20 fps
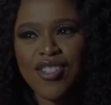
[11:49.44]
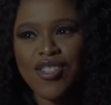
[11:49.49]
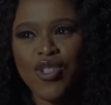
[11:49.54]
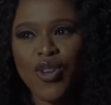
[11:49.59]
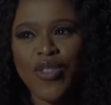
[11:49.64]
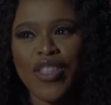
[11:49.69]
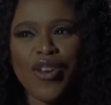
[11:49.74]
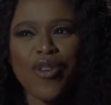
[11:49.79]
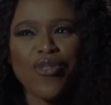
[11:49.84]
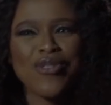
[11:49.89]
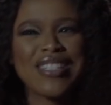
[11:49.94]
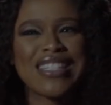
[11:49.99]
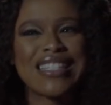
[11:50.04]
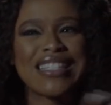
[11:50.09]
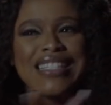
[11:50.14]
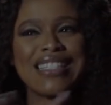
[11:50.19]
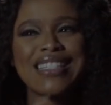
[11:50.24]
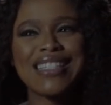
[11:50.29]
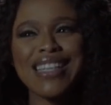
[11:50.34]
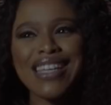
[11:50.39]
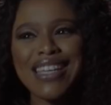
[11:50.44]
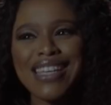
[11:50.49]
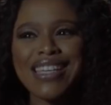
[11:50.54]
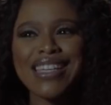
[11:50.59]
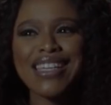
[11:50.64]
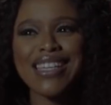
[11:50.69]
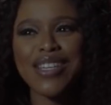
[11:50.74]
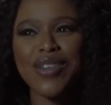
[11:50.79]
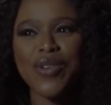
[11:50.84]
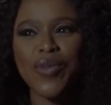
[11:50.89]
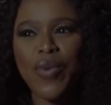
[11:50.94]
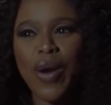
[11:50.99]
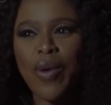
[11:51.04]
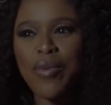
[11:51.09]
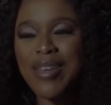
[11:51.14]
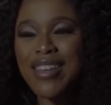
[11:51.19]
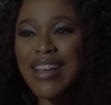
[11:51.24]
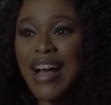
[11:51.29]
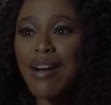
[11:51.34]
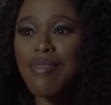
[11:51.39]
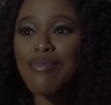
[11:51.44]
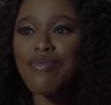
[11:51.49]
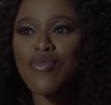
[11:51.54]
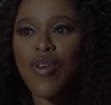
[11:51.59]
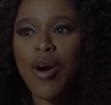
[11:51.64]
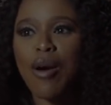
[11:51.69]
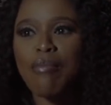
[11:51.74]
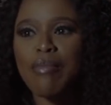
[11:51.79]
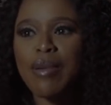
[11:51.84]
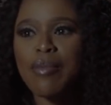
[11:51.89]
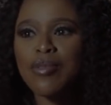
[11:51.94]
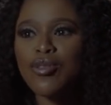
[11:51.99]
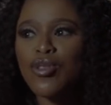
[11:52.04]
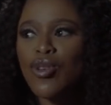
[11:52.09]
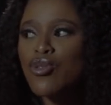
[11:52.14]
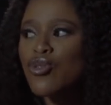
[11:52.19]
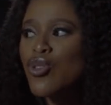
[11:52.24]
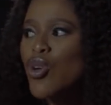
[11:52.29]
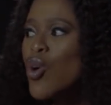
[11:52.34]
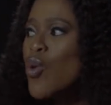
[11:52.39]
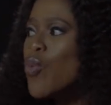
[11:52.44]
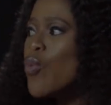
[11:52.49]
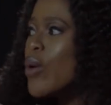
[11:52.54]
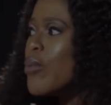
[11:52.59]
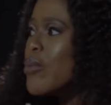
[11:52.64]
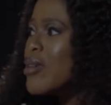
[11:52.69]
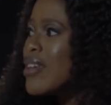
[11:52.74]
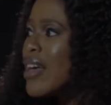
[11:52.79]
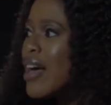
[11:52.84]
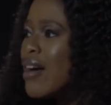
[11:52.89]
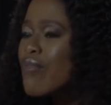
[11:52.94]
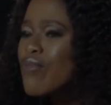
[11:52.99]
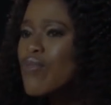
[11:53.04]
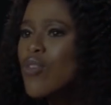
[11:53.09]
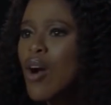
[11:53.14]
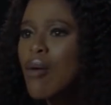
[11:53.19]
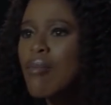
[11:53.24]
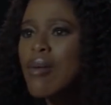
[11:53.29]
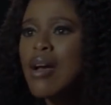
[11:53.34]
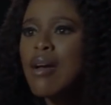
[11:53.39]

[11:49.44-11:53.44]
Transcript: So they don't see where we come from. People don't know where we come from.